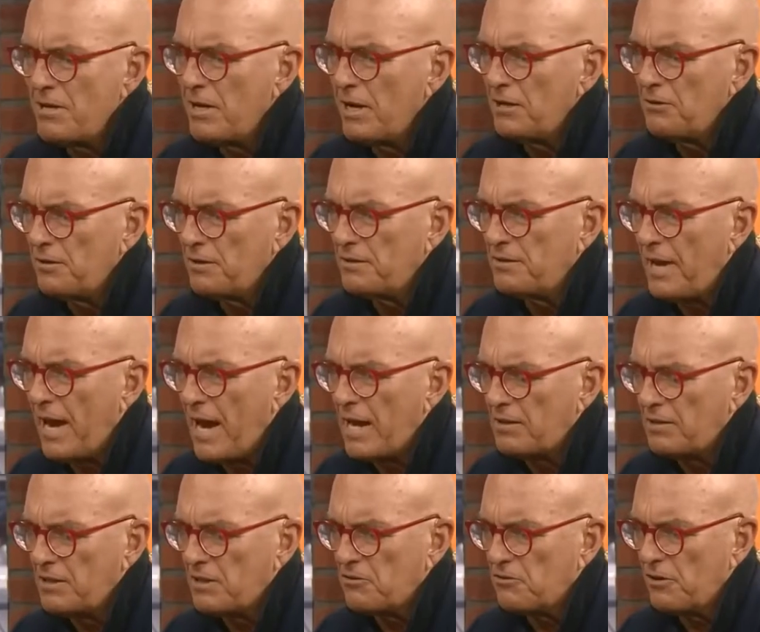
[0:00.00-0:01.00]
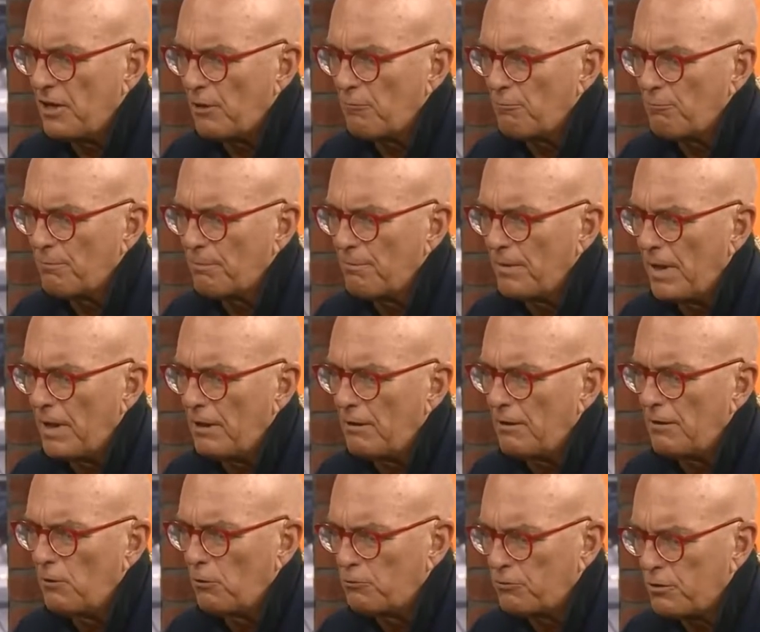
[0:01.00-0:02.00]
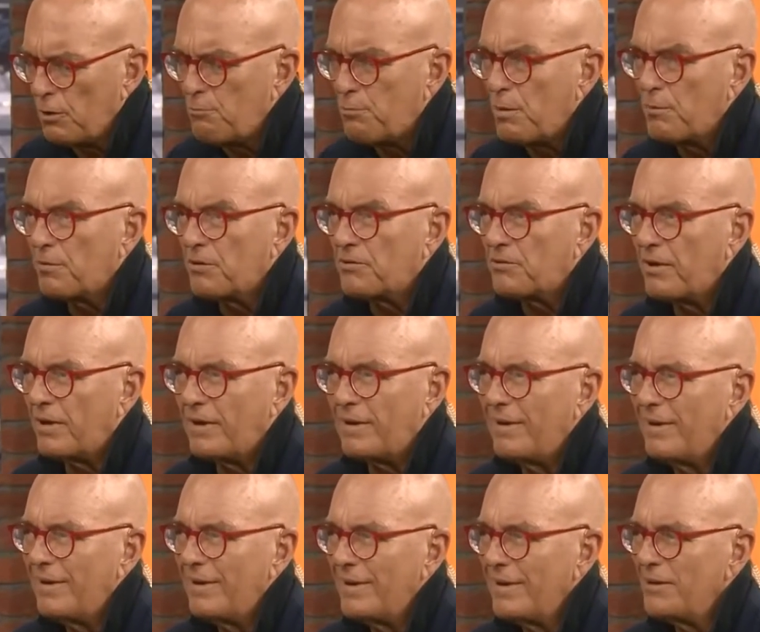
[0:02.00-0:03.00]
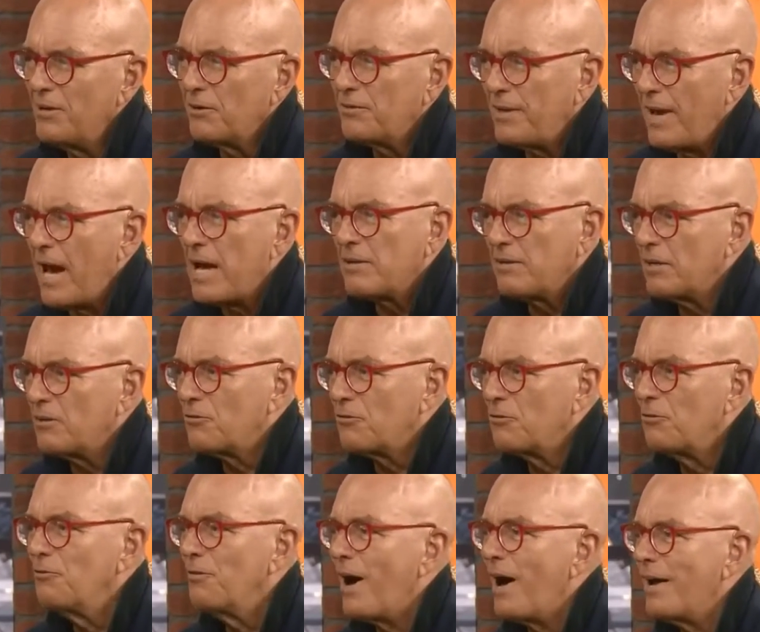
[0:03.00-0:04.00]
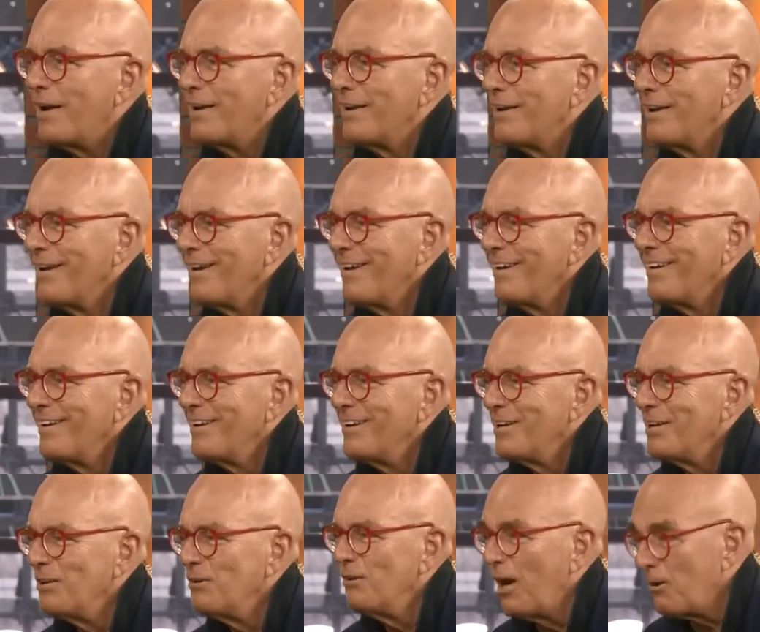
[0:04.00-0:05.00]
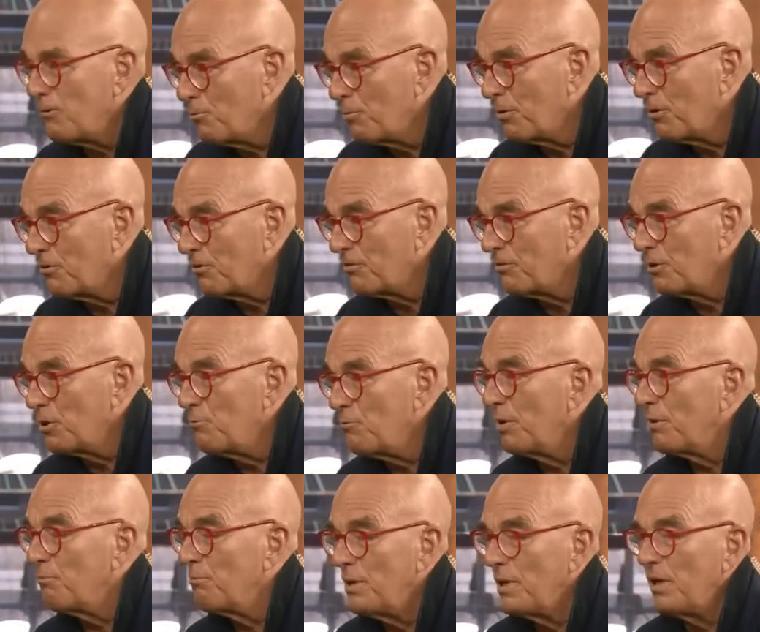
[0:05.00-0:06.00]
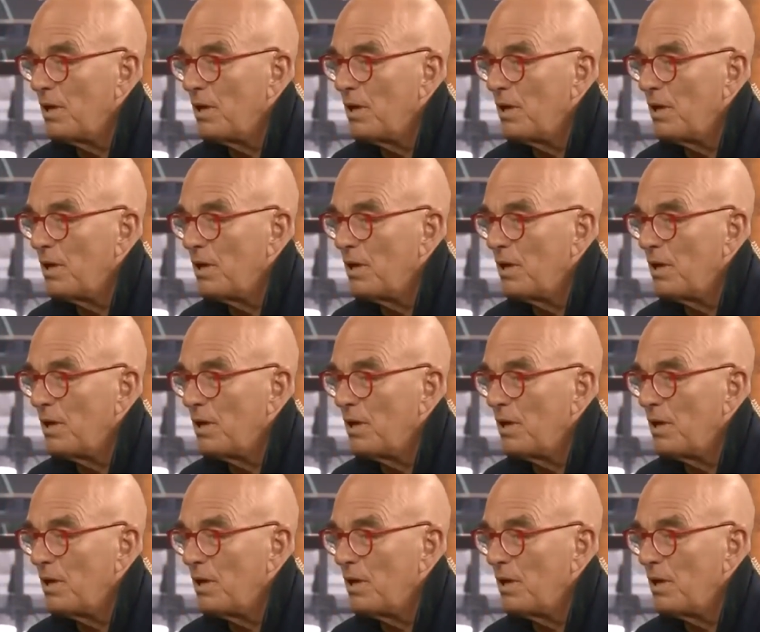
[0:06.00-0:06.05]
even got into the tactics yet. I know some people are saying your tactics do not you personally, but